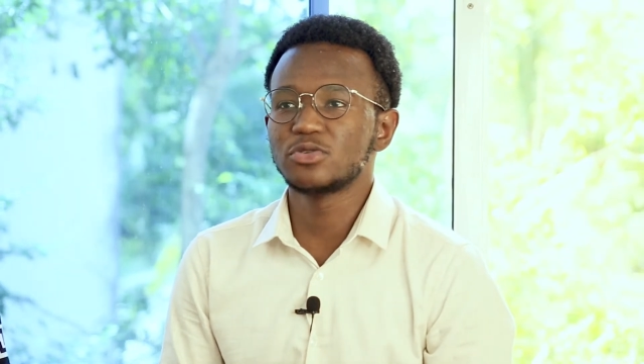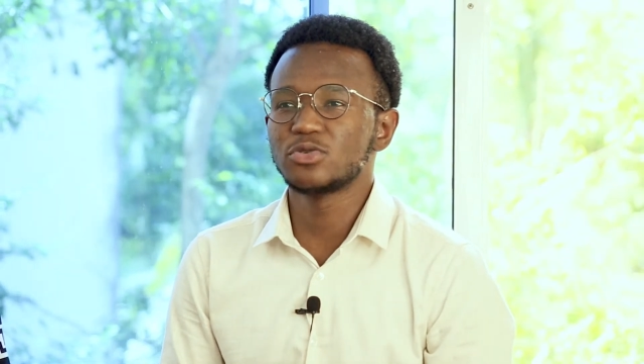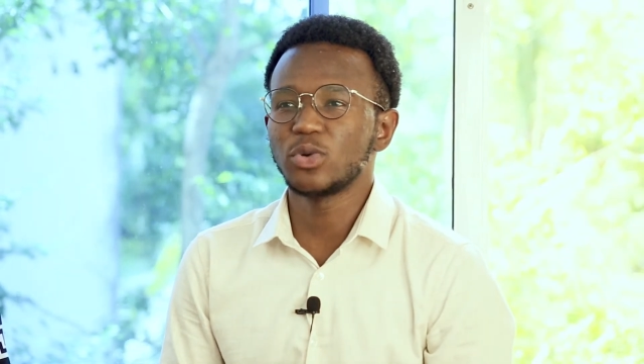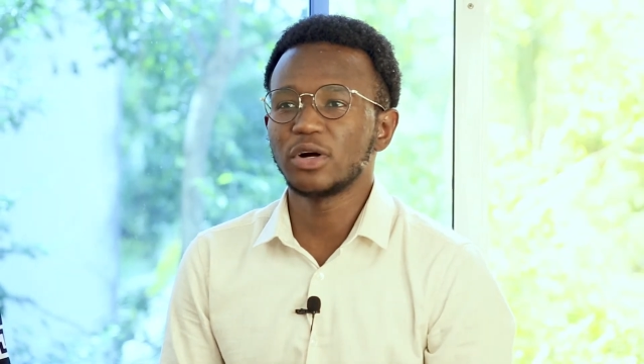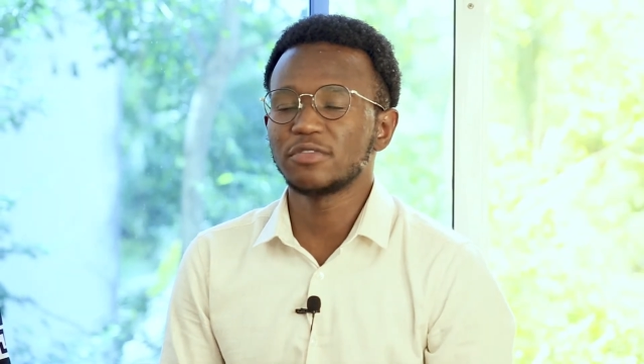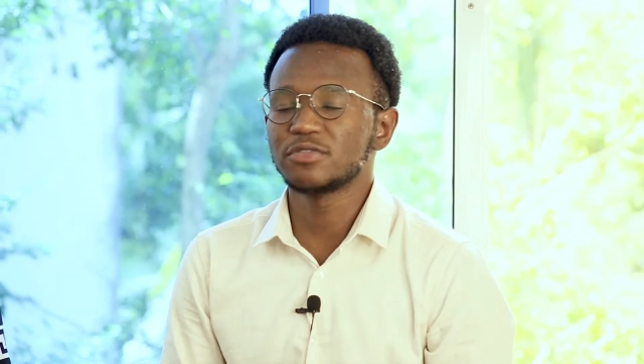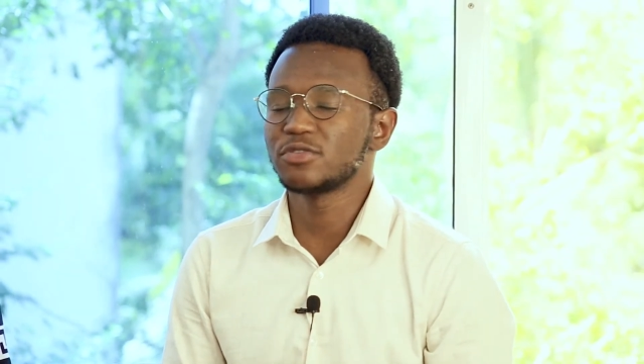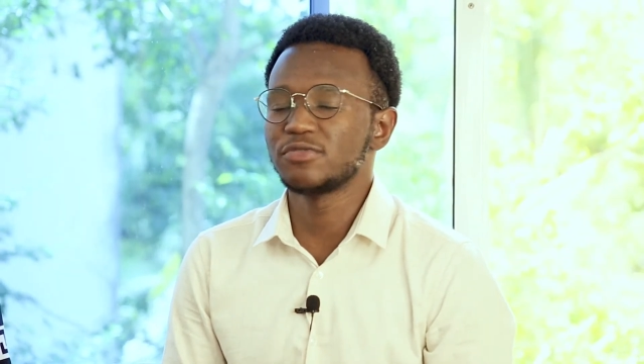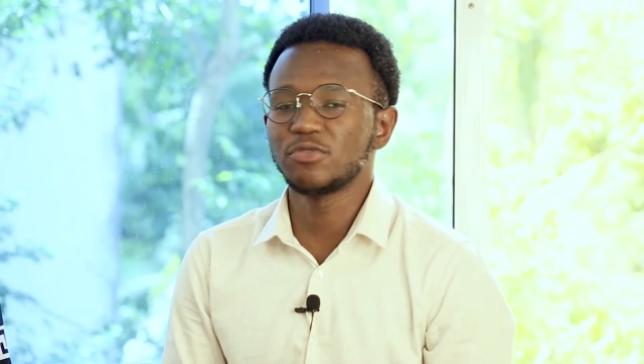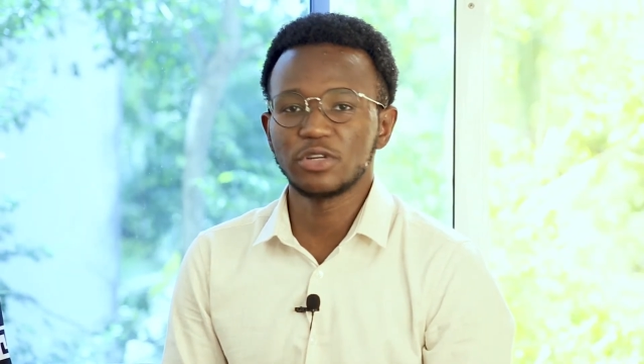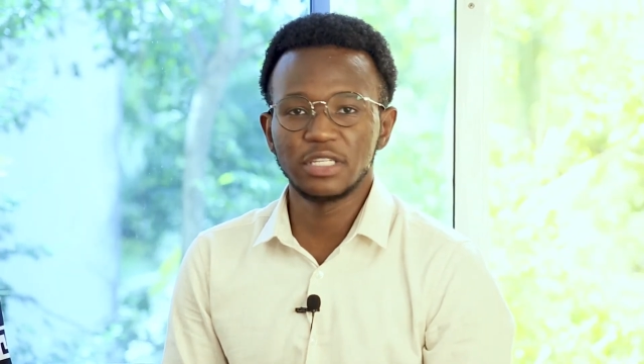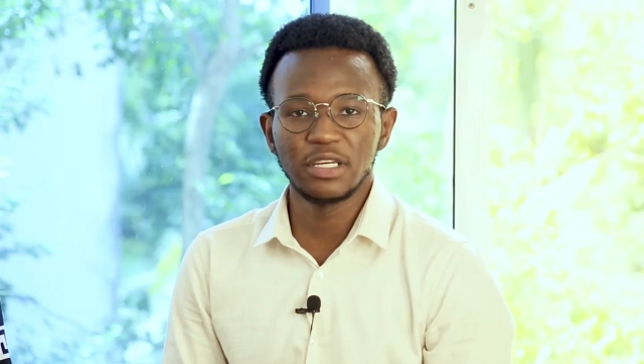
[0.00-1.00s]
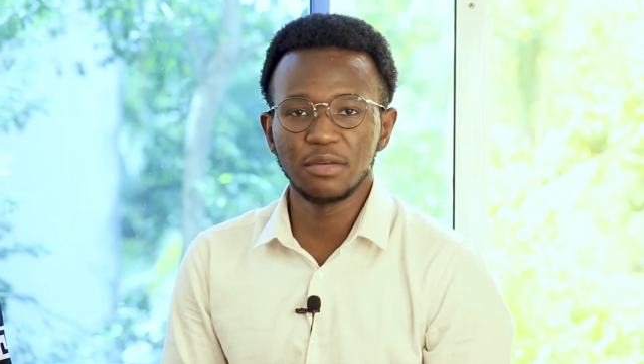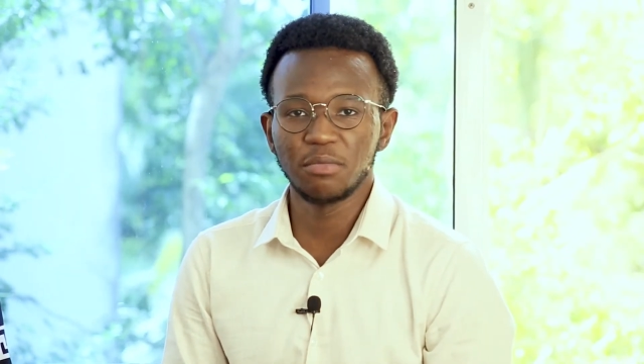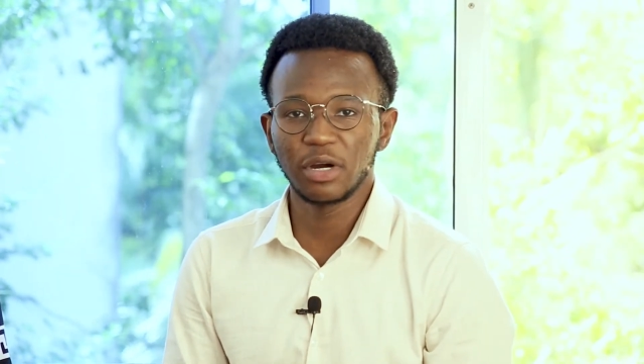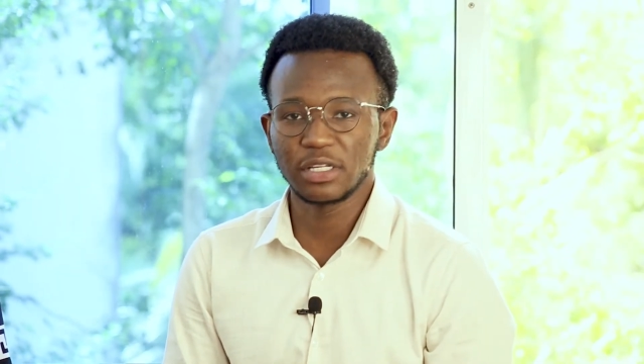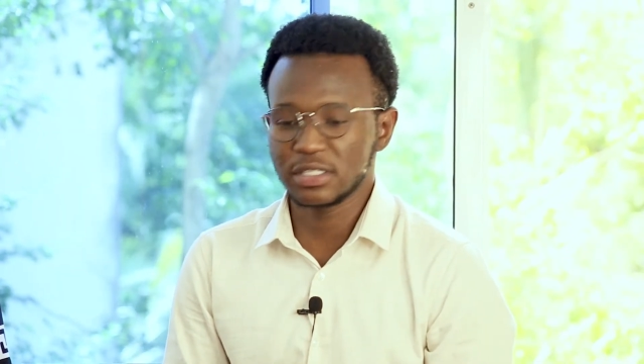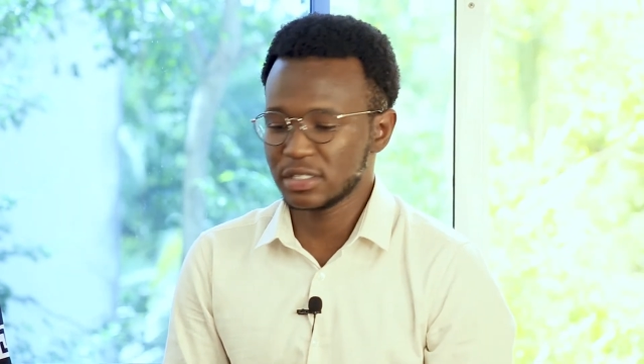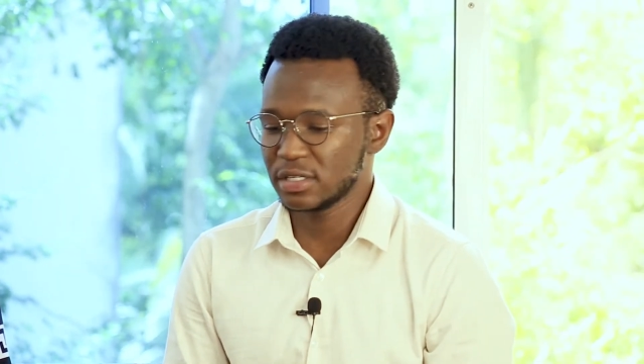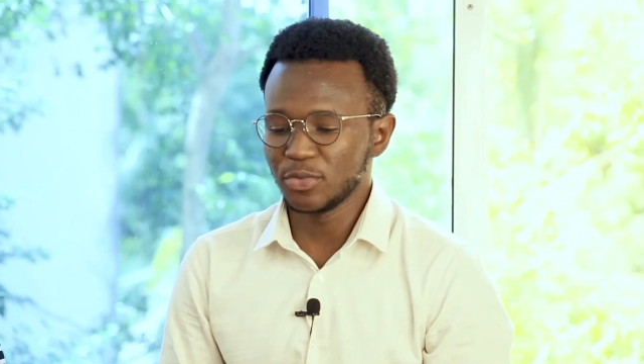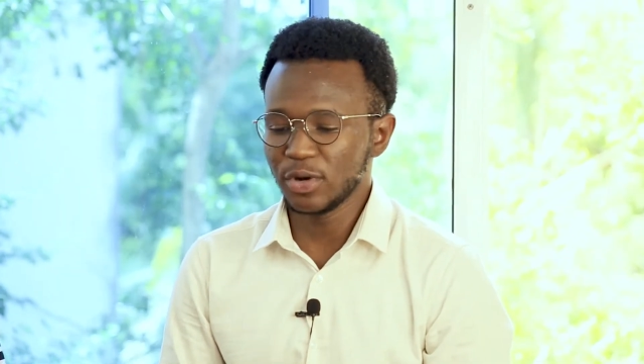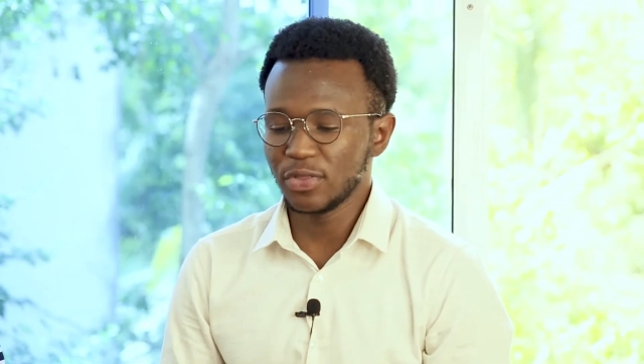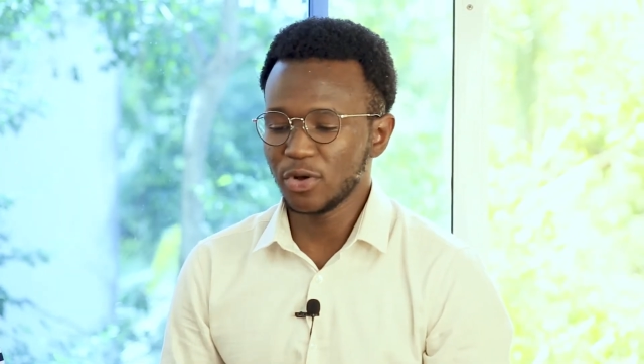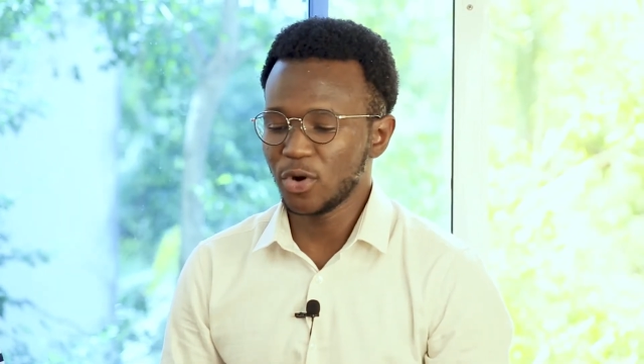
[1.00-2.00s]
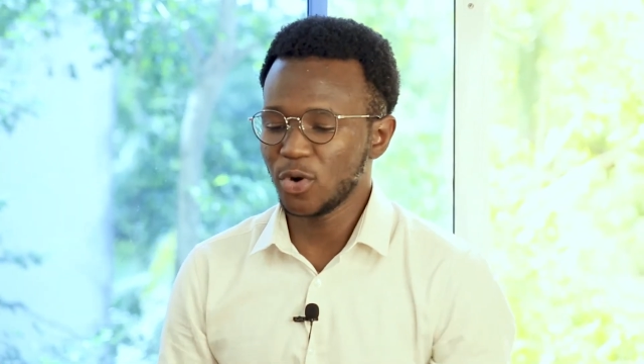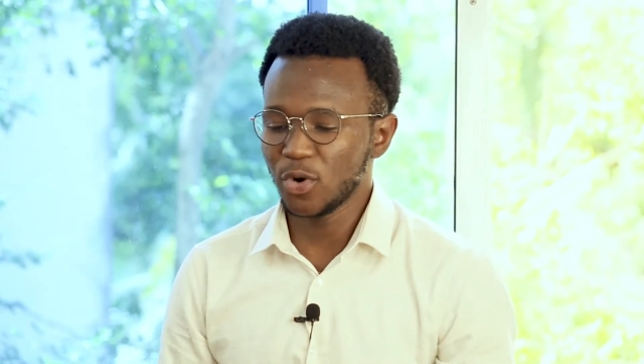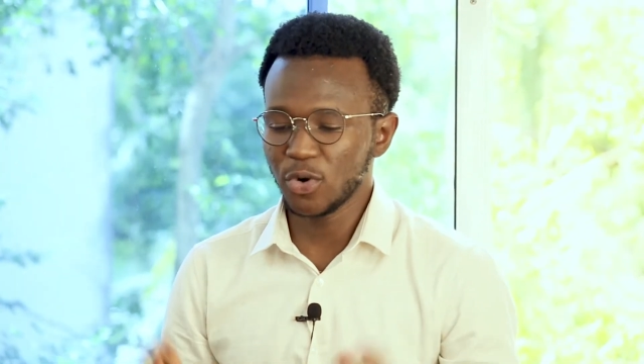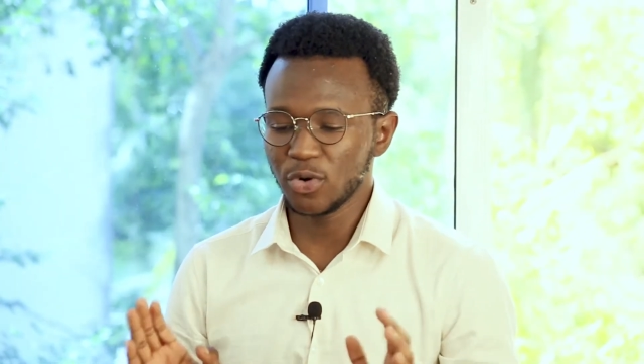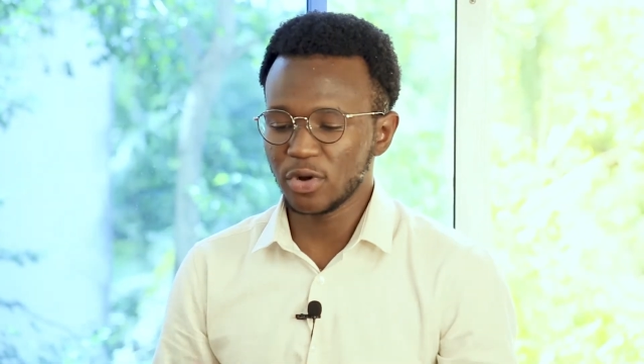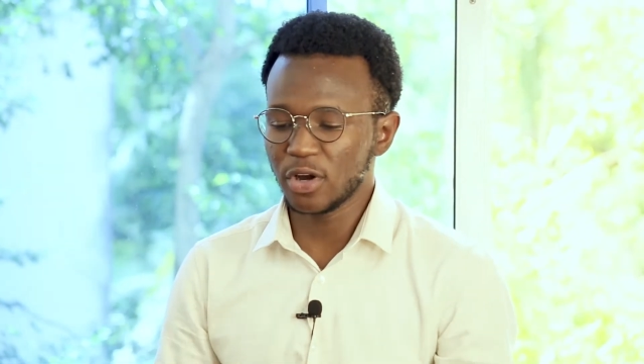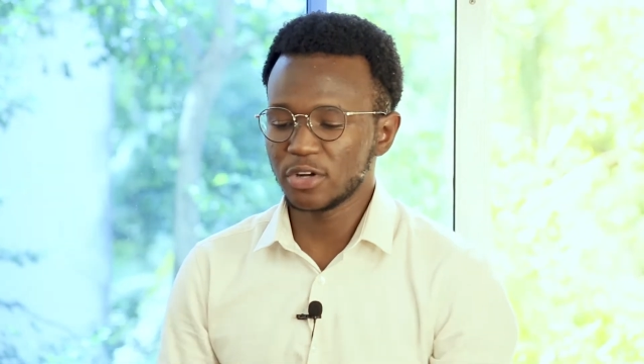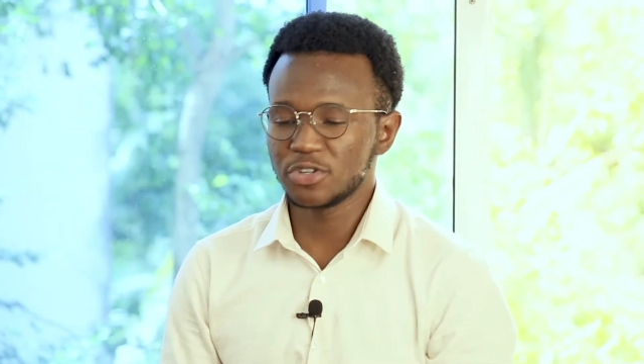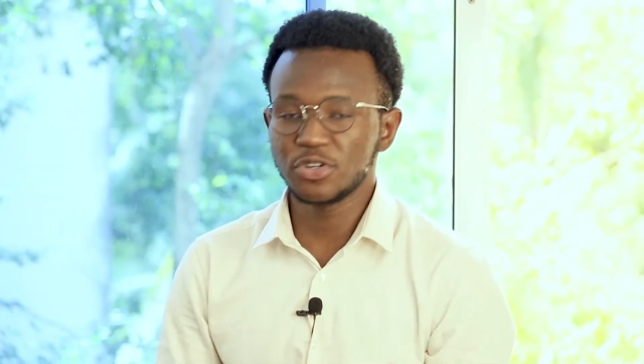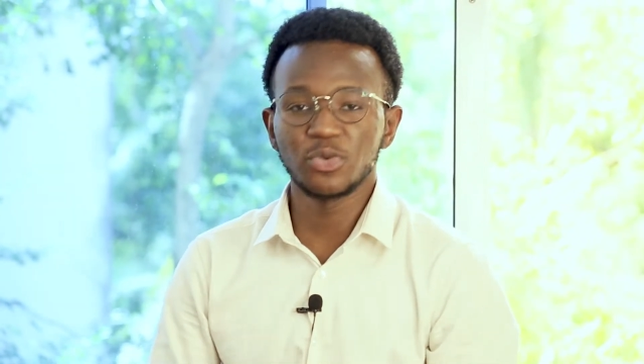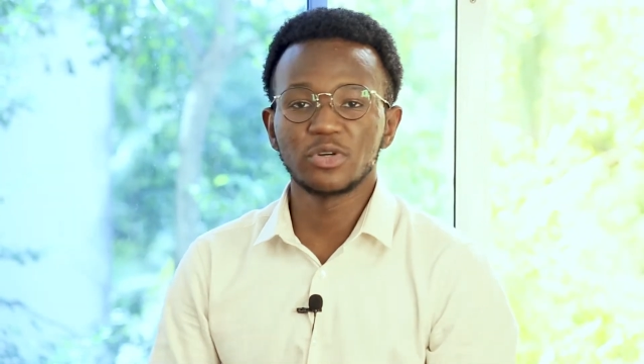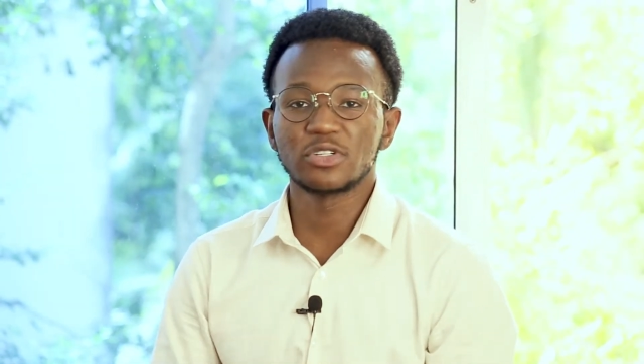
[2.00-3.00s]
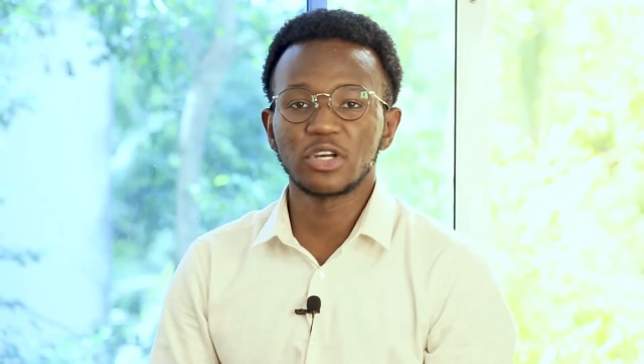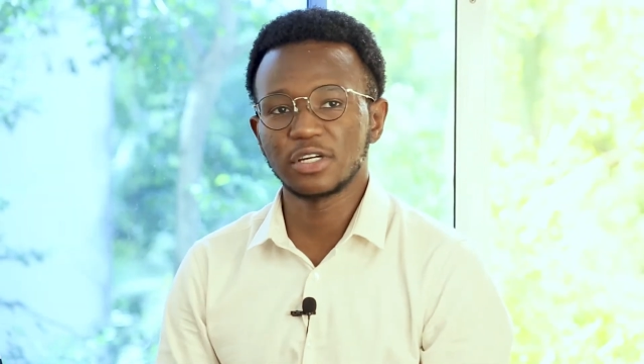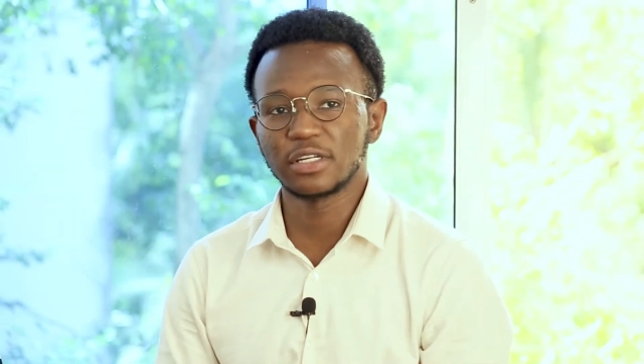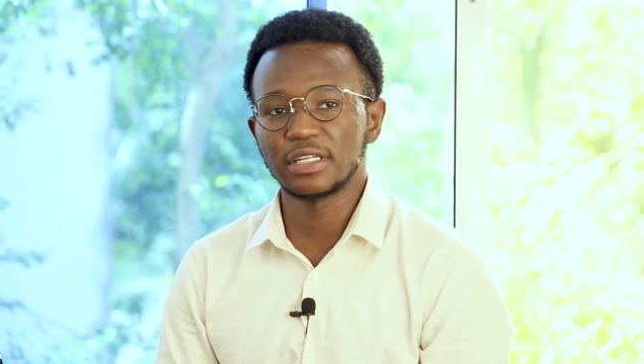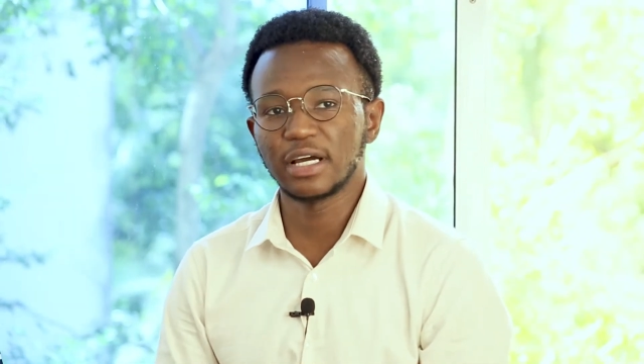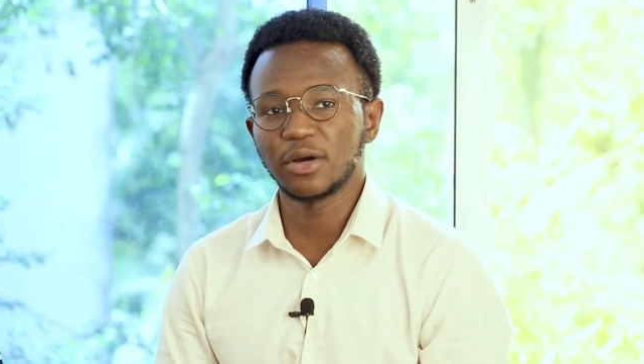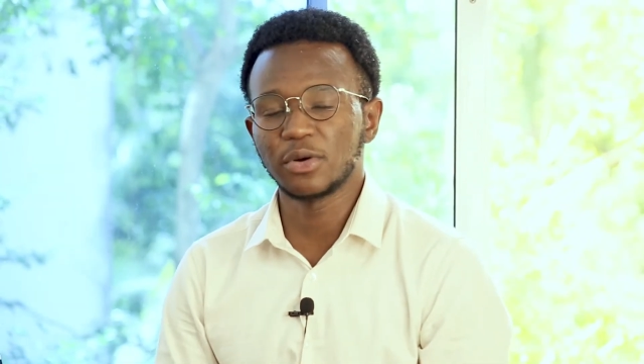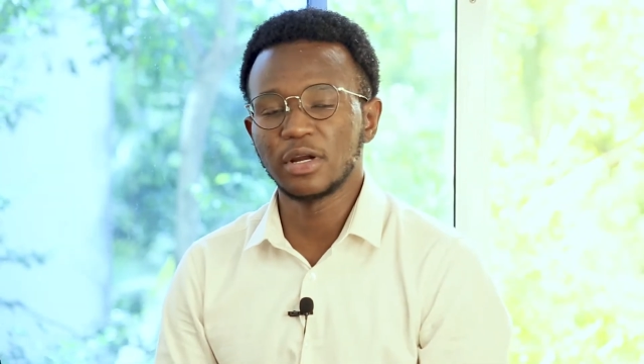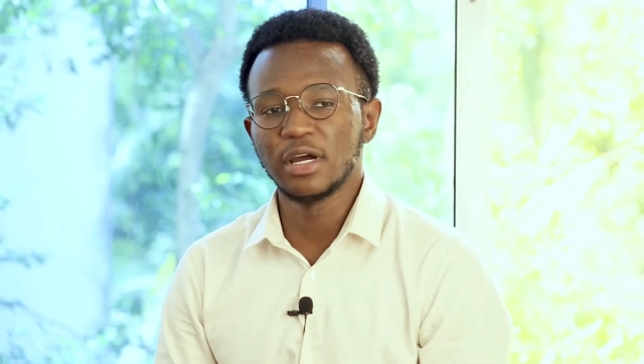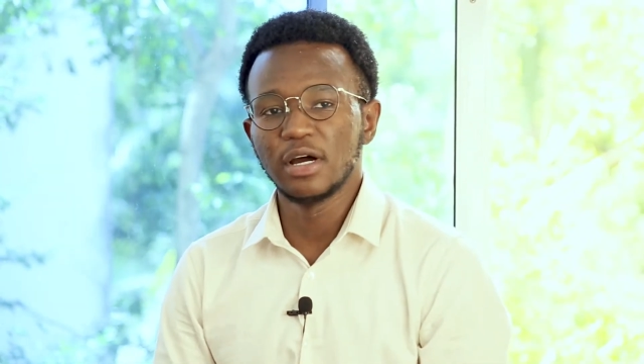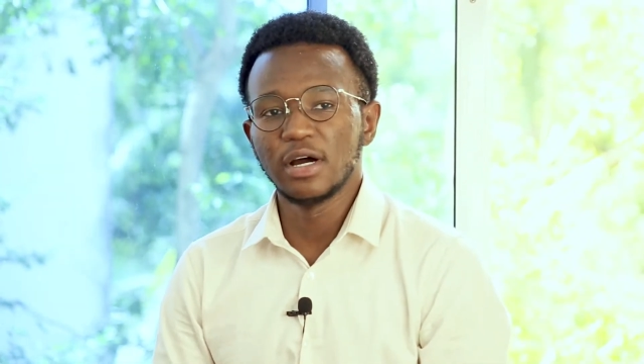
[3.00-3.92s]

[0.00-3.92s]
12 to 14 months when the whole country was shut down.